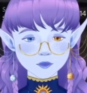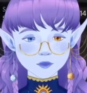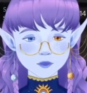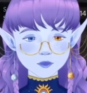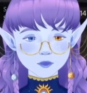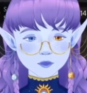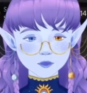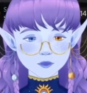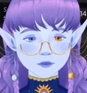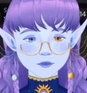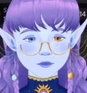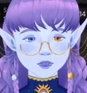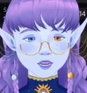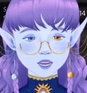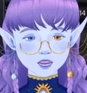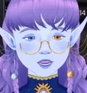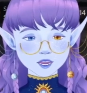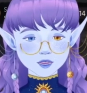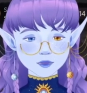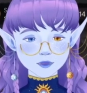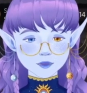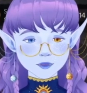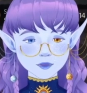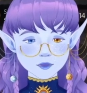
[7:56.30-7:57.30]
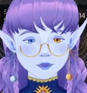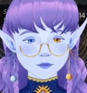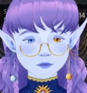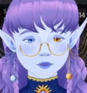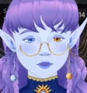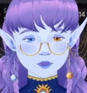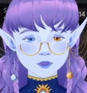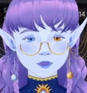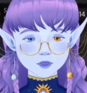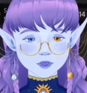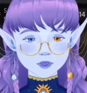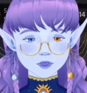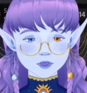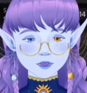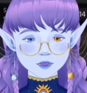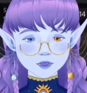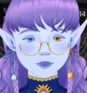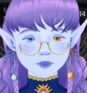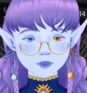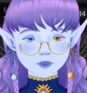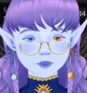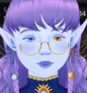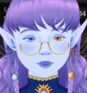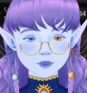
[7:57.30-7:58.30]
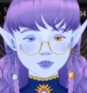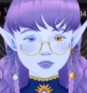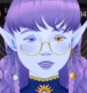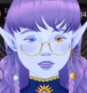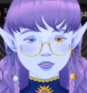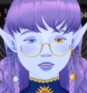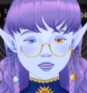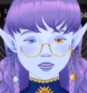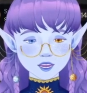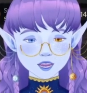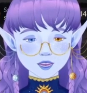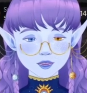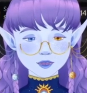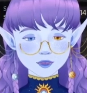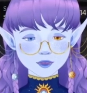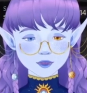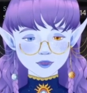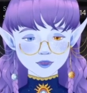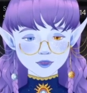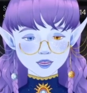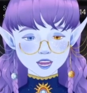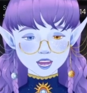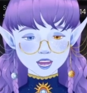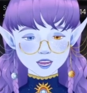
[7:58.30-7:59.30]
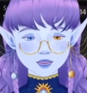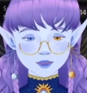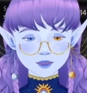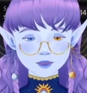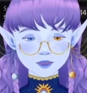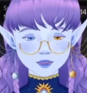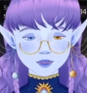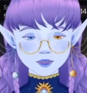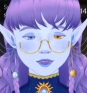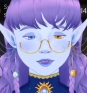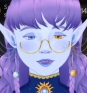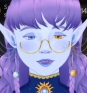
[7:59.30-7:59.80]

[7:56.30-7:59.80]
My steward is currently collecting taxes. I